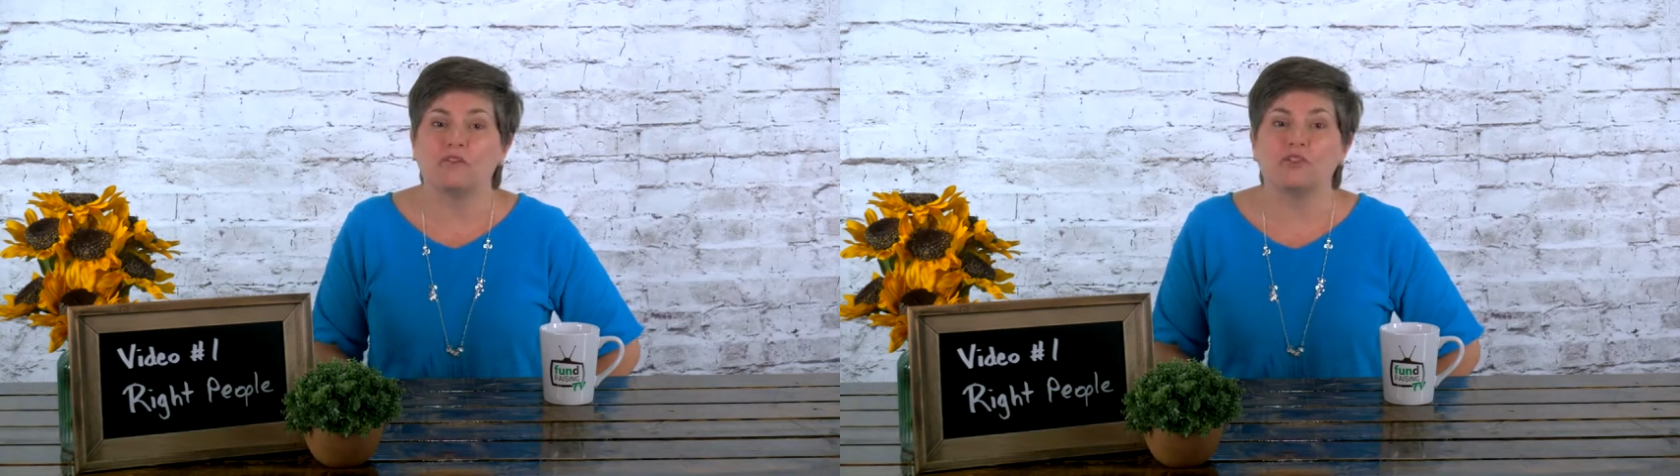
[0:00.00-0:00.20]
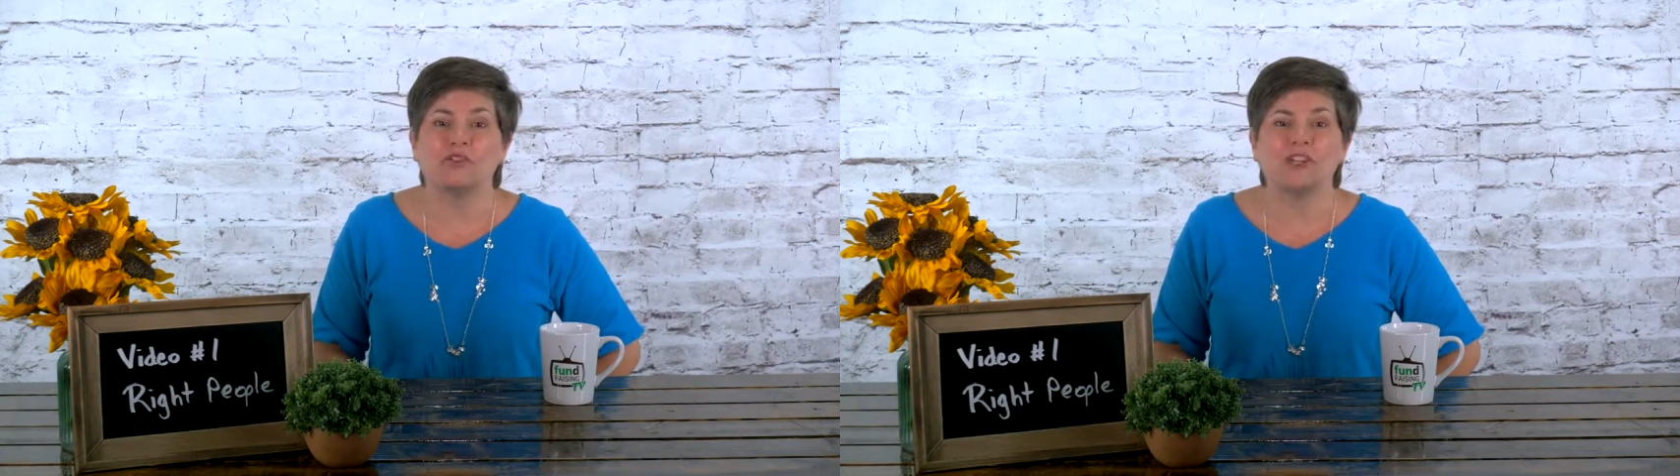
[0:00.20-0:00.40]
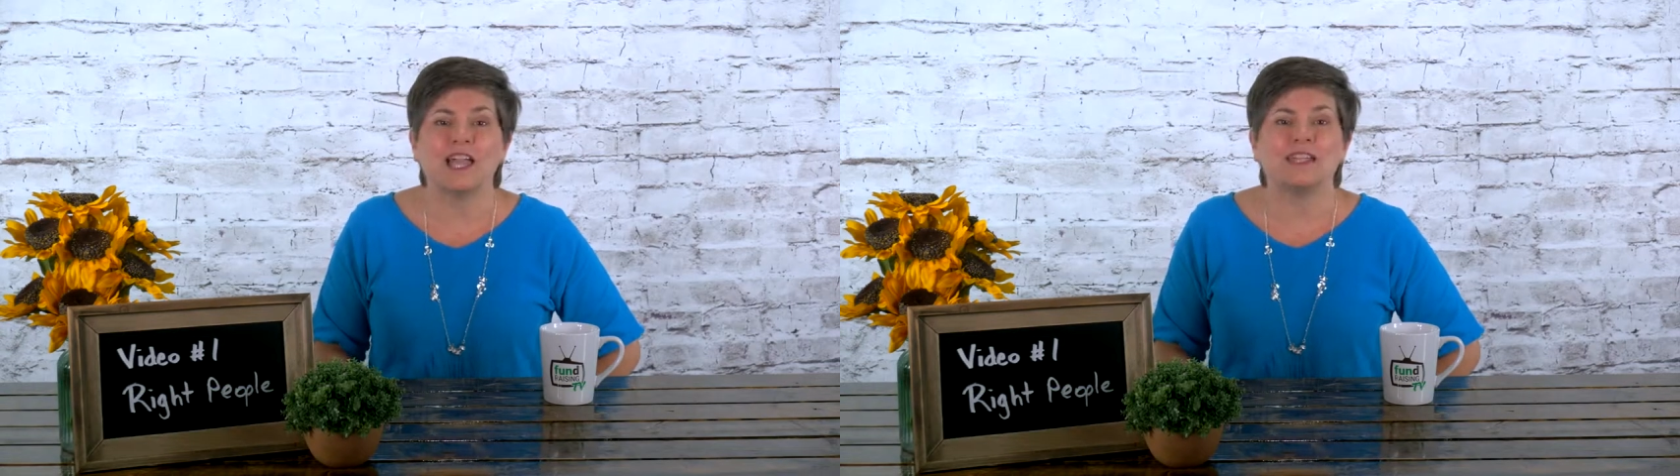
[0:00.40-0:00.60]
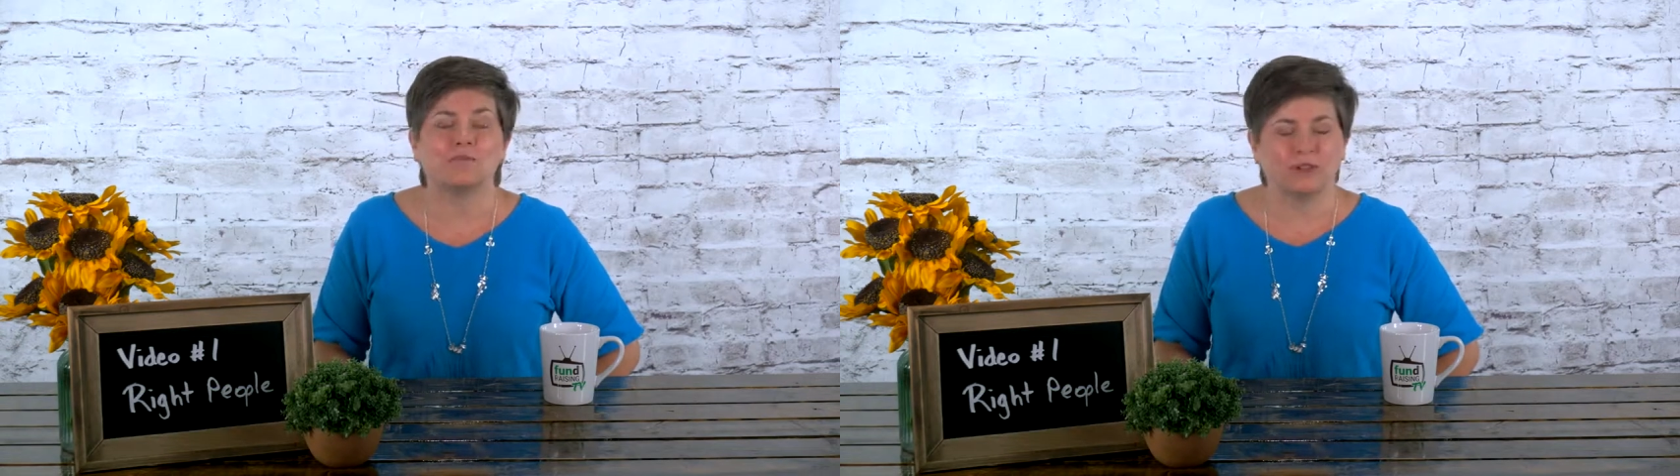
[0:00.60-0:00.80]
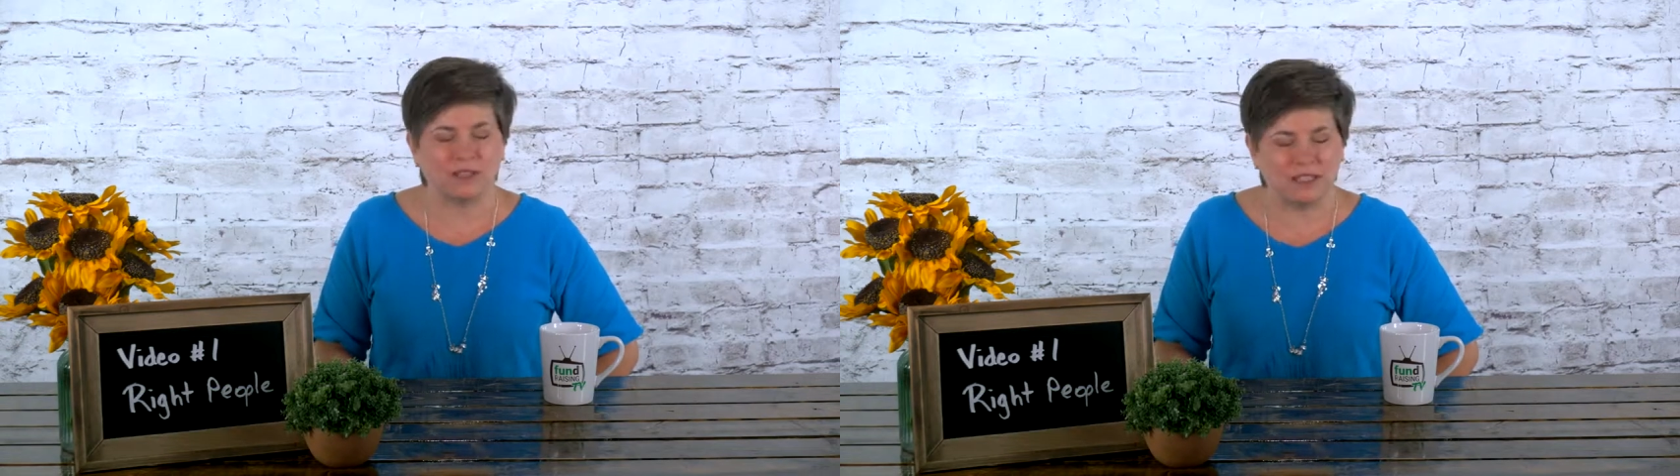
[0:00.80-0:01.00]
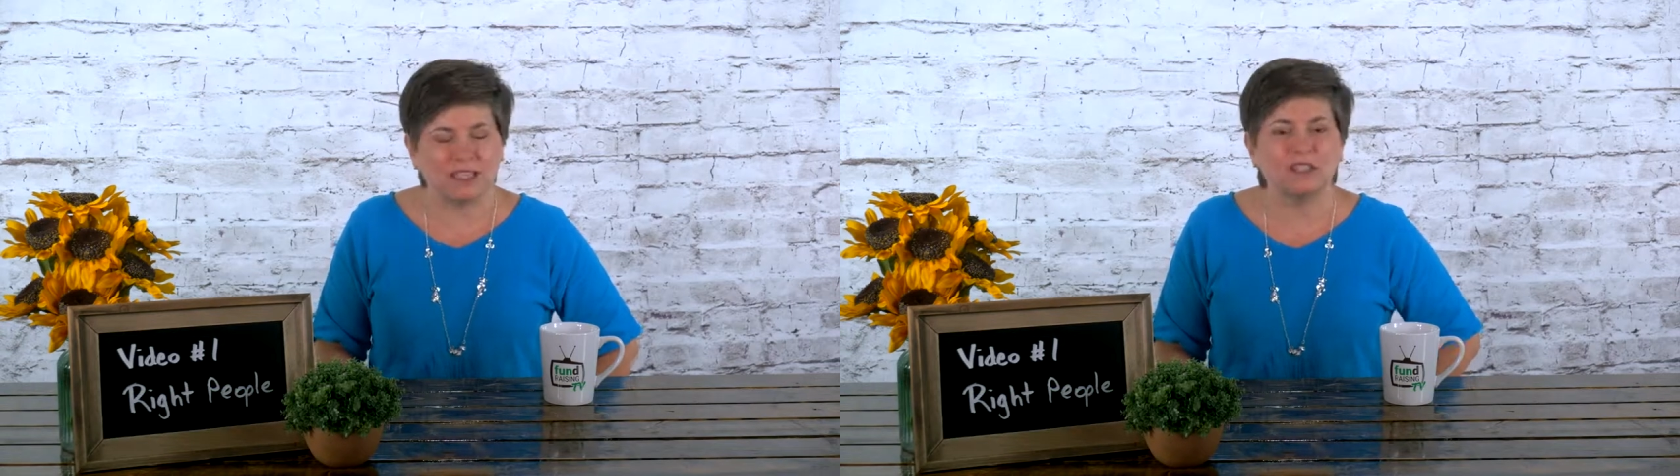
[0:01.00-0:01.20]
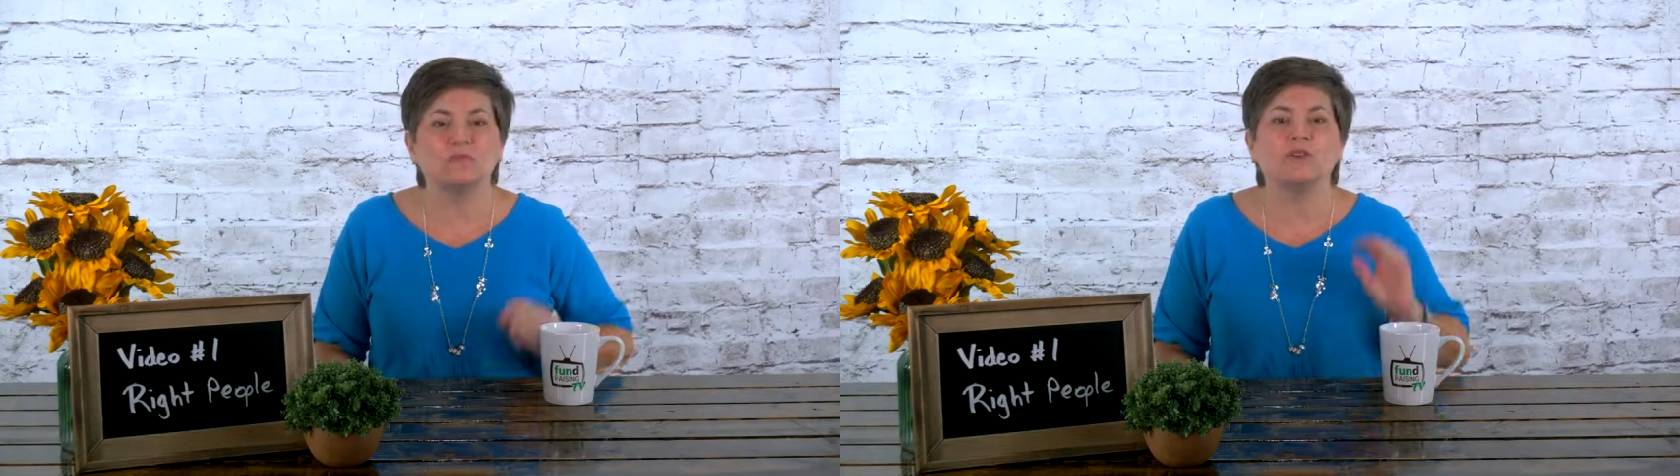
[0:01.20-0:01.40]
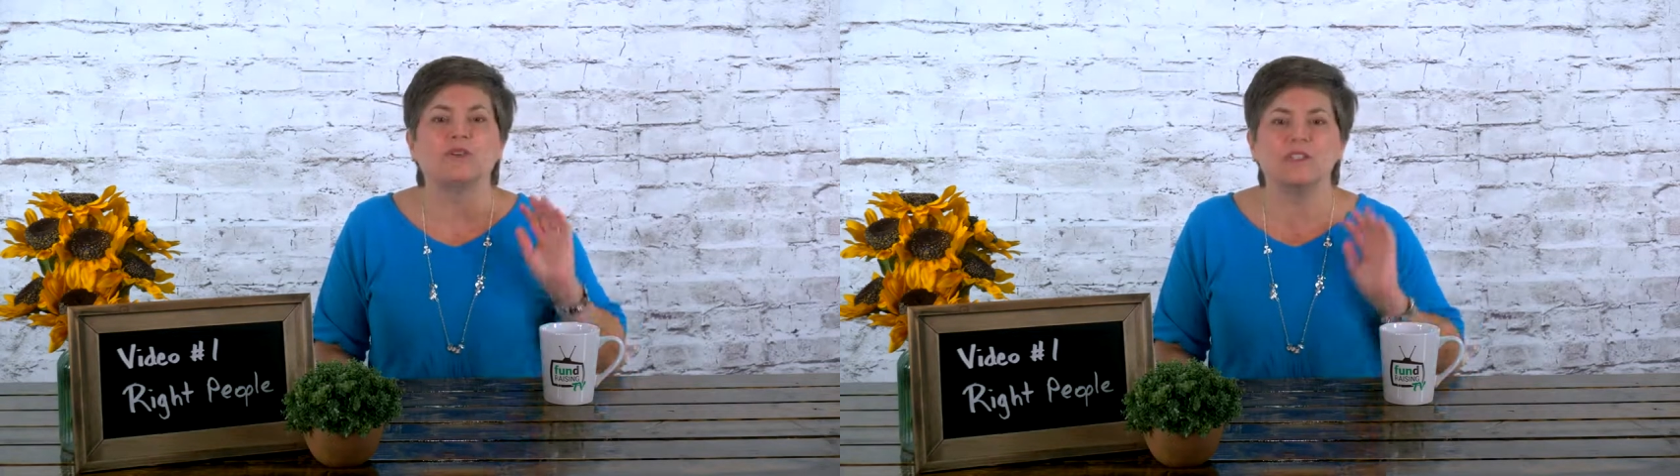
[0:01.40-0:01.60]
for creating
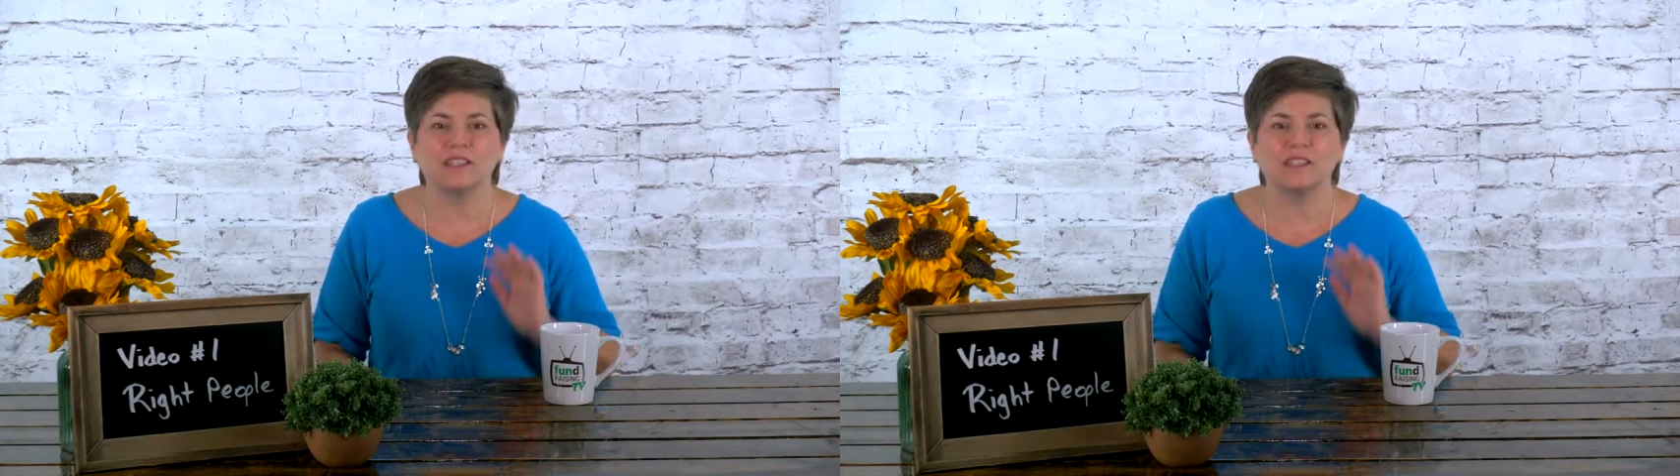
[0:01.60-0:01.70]
predictable,